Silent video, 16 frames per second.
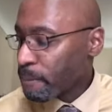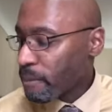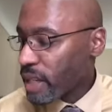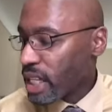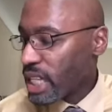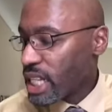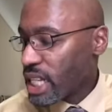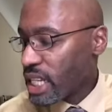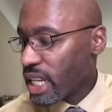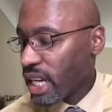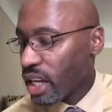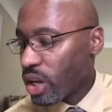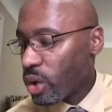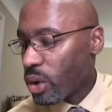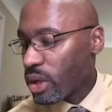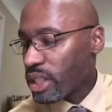And he that
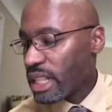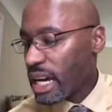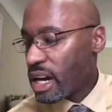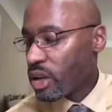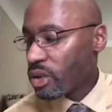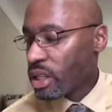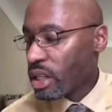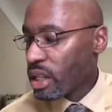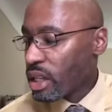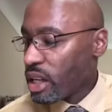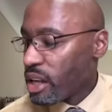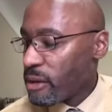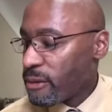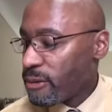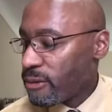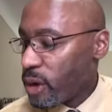goeth out
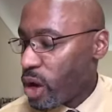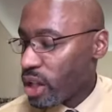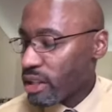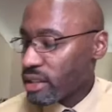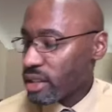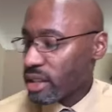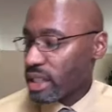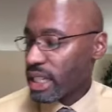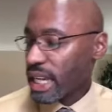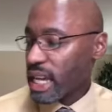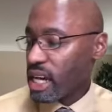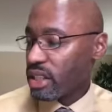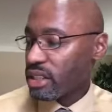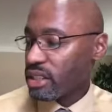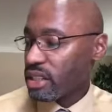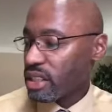if fallen to the
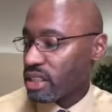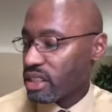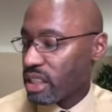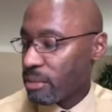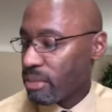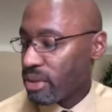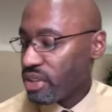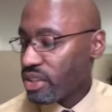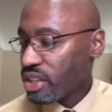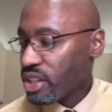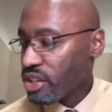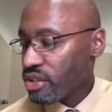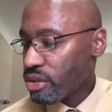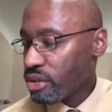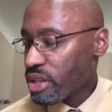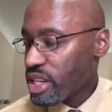Chaldeans that
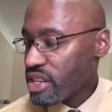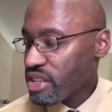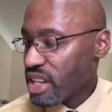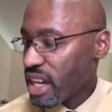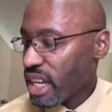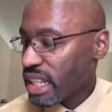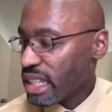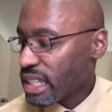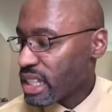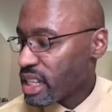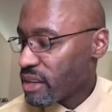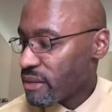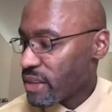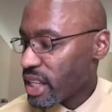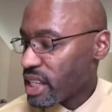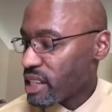besiege you, he shall
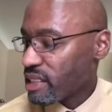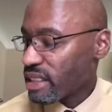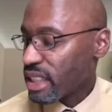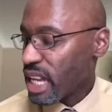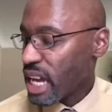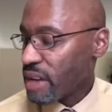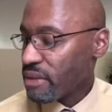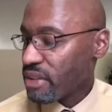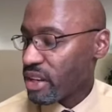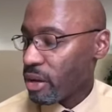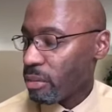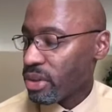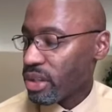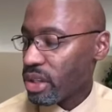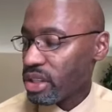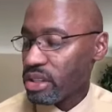live, and his life shall
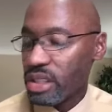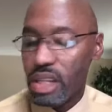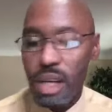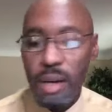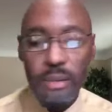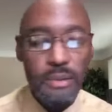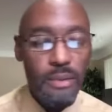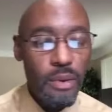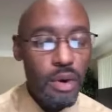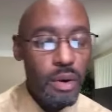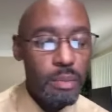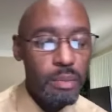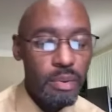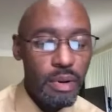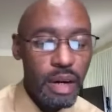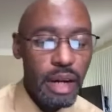be unto him for
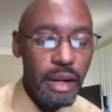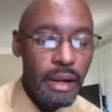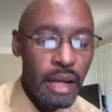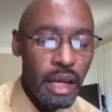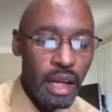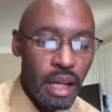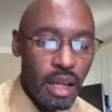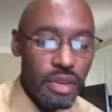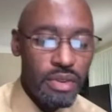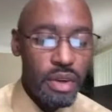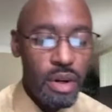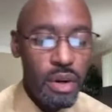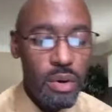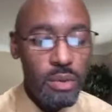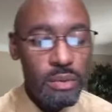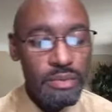a prey.
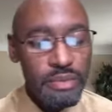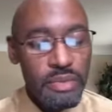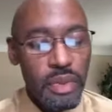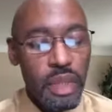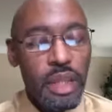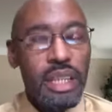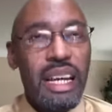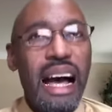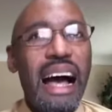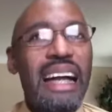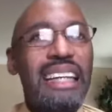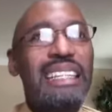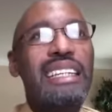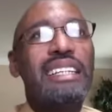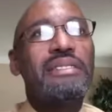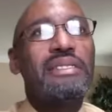So
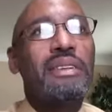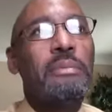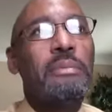God gives the